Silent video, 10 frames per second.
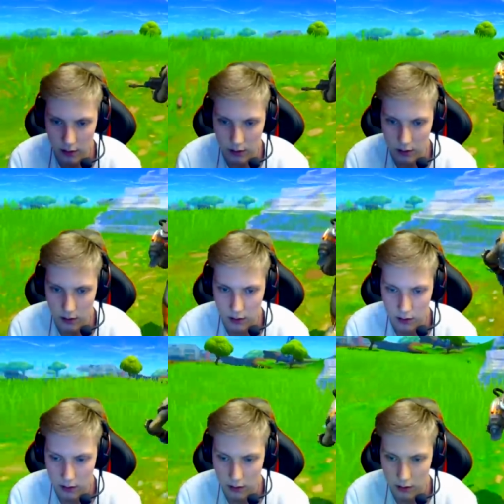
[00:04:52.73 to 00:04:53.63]
rockets for me?
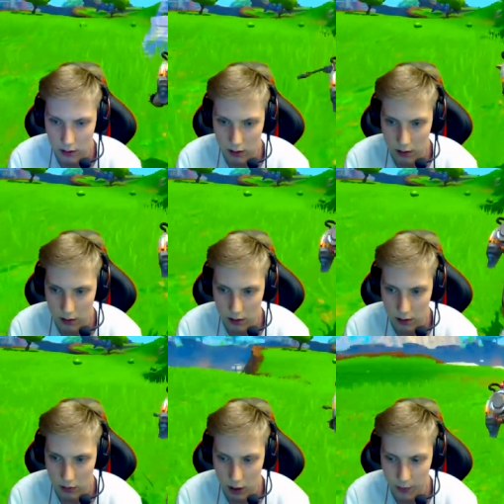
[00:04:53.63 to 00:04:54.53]

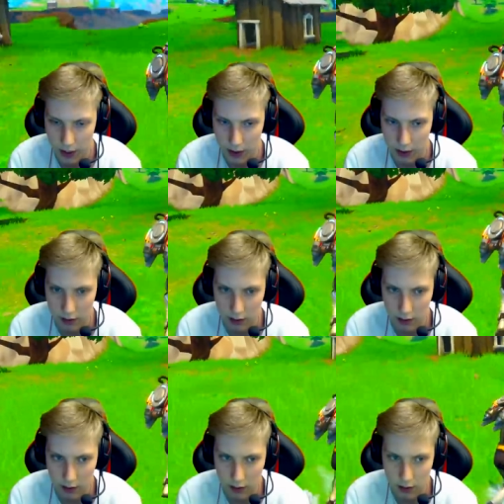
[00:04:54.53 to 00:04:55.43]
Come here then.
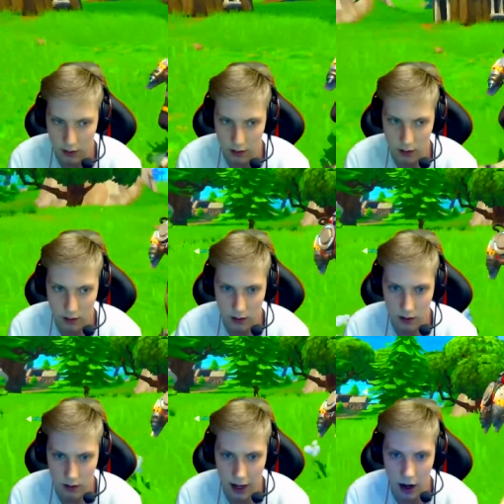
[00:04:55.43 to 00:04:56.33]

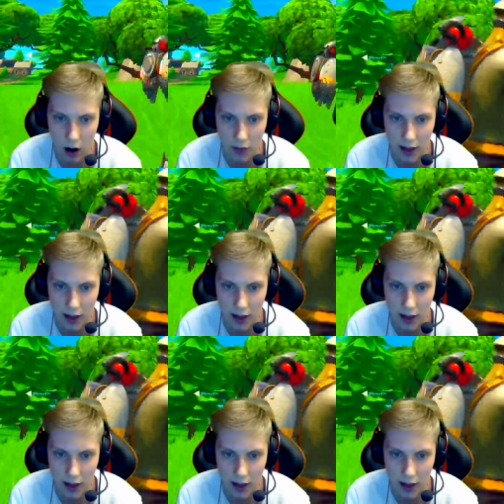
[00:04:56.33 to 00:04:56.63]
They're, oh, they're